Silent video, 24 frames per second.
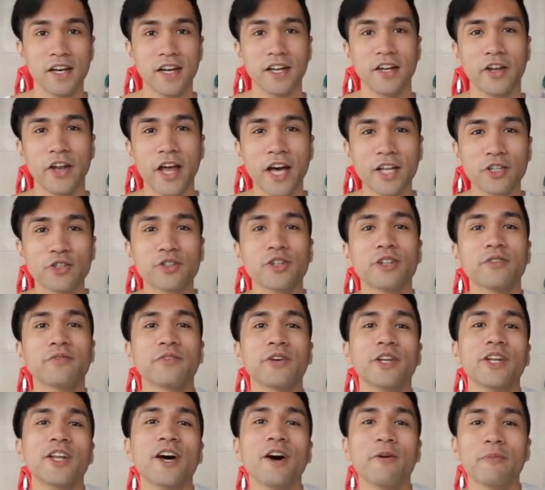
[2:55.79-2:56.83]
a natural
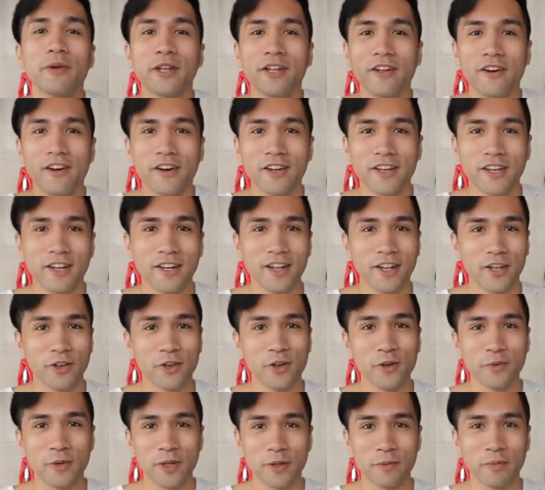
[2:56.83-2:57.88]
phenomenon in a
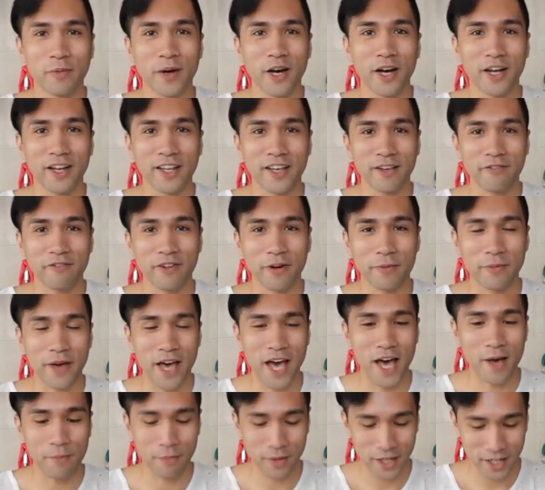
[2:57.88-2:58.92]
human body from
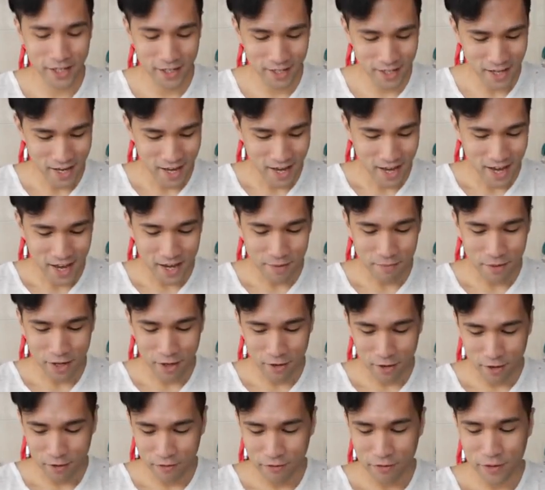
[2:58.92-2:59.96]
happening.
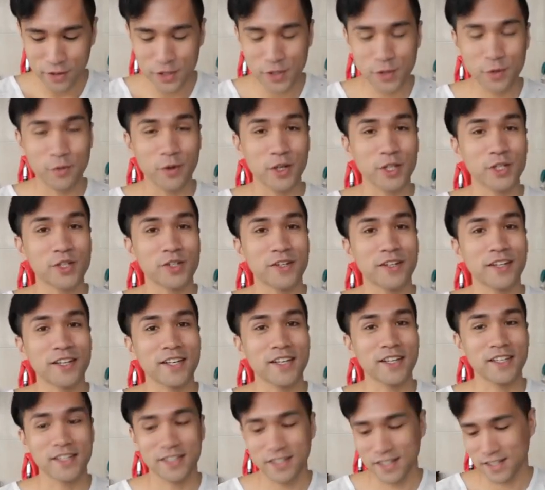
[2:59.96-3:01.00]
My first question
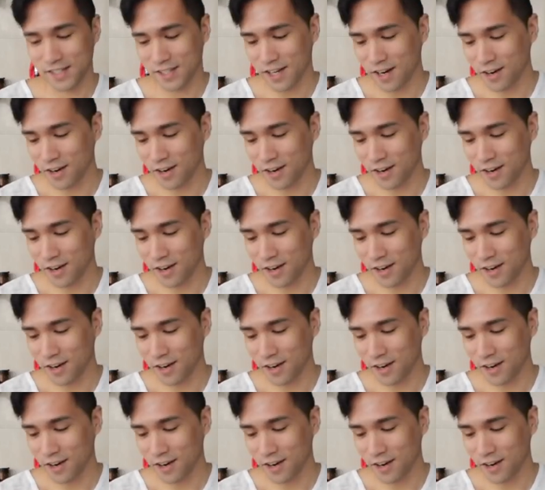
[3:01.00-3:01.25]
is